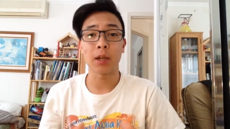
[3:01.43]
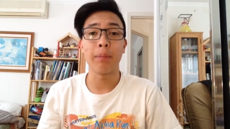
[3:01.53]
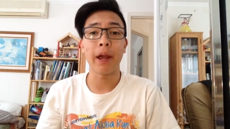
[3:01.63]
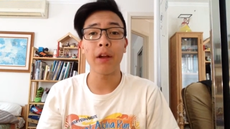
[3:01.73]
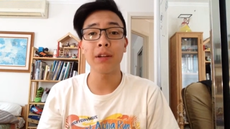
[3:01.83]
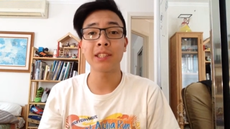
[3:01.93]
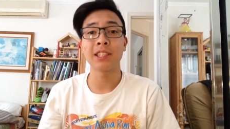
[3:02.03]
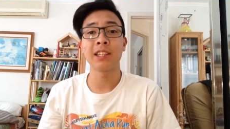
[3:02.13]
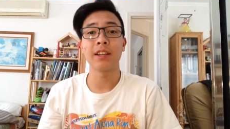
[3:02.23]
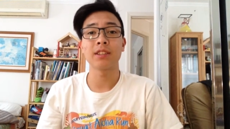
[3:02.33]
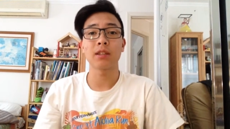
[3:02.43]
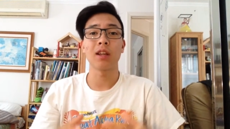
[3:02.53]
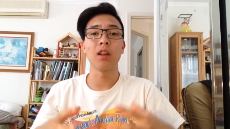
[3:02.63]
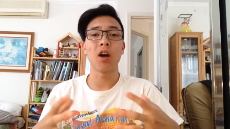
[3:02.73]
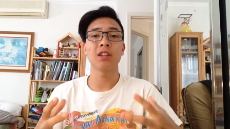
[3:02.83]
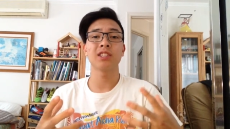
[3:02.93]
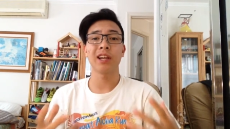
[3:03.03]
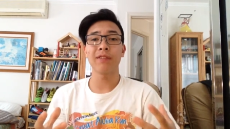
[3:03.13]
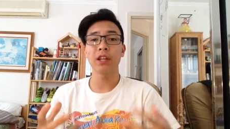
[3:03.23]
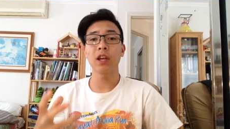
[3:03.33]
comparison is the
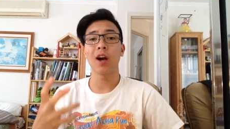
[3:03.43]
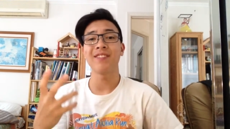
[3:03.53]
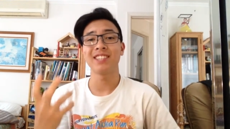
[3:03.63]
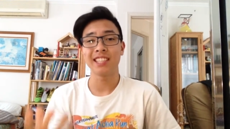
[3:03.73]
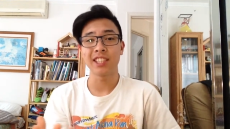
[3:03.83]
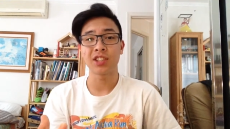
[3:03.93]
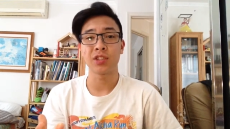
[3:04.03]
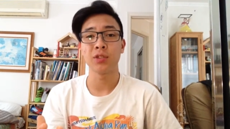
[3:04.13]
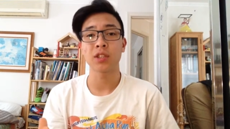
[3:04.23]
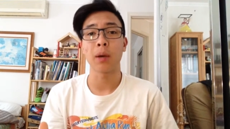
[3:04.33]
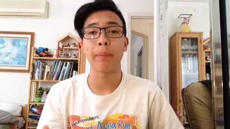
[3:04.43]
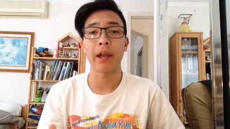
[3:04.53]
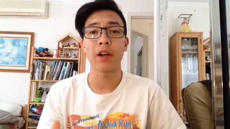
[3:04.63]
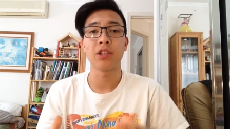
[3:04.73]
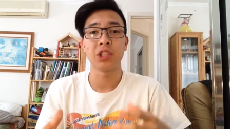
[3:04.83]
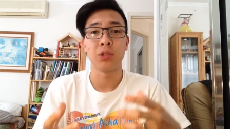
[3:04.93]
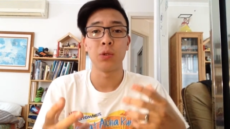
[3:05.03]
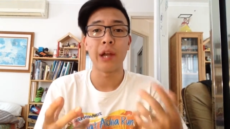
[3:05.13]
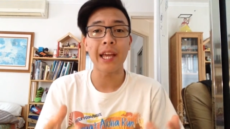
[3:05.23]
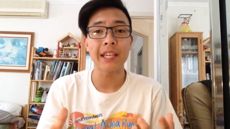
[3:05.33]
longevity of Adidas shoes compared to
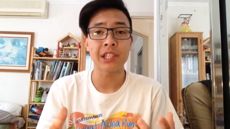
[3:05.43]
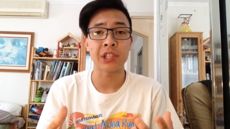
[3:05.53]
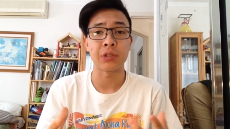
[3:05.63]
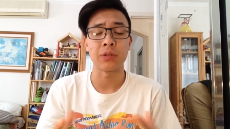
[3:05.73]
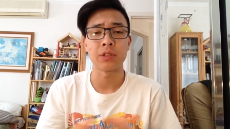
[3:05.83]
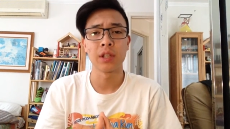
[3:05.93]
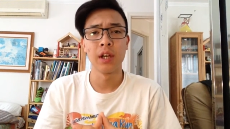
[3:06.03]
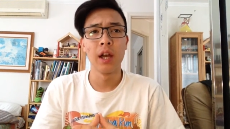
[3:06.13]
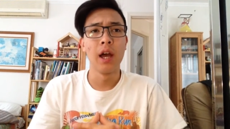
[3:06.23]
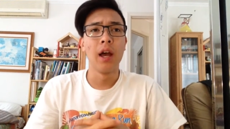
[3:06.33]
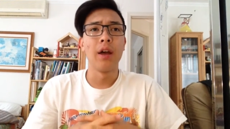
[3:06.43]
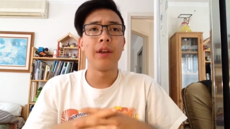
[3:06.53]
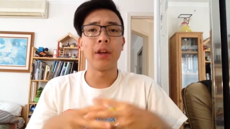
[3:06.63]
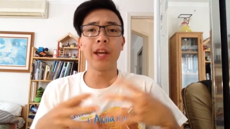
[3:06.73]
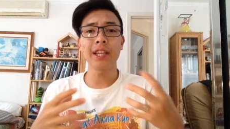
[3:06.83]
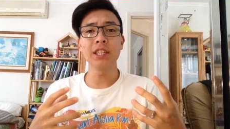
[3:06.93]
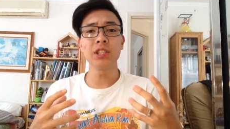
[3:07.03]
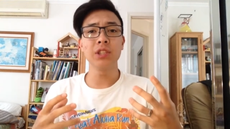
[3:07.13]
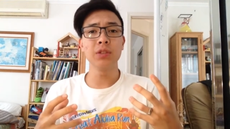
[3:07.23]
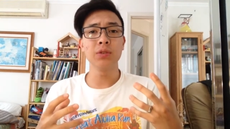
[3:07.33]
Nike shoes. Now Nike
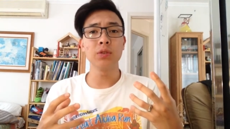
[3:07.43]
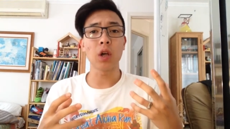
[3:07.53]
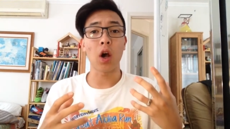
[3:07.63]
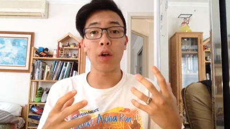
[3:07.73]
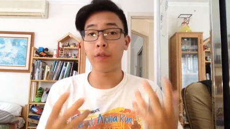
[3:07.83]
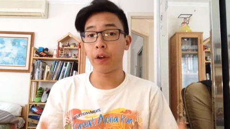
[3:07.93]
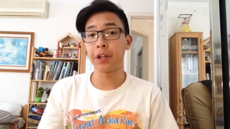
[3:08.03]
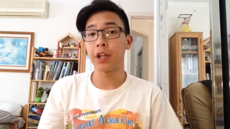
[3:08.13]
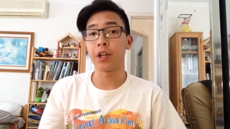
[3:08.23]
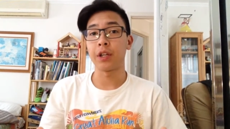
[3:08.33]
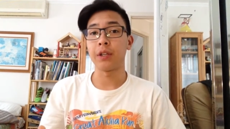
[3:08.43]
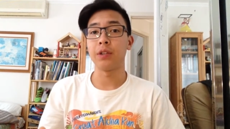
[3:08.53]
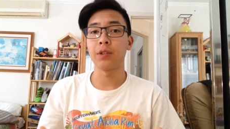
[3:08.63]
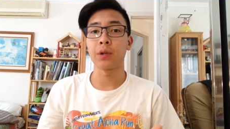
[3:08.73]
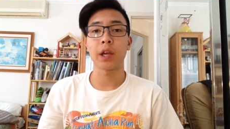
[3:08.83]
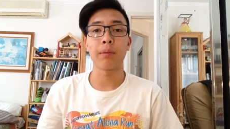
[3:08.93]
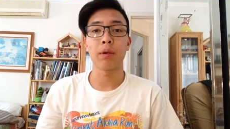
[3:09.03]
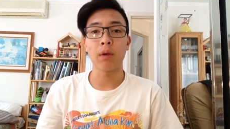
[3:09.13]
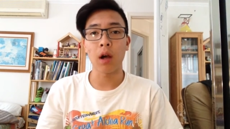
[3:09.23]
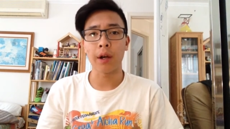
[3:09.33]
shoes are very good, don't get me
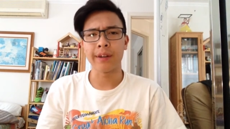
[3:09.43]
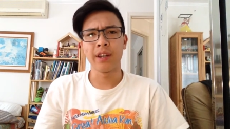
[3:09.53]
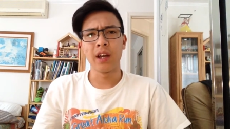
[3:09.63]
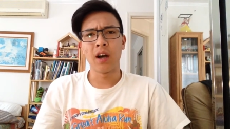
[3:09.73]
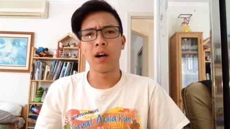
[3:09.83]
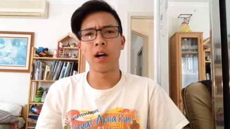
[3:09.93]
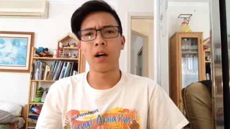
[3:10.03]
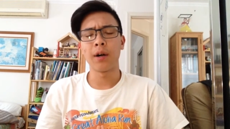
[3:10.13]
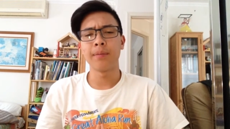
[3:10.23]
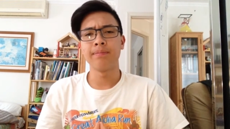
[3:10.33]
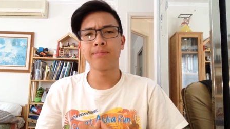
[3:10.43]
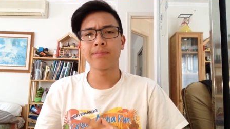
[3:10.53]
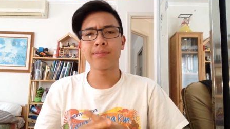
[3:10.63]
wrong. Um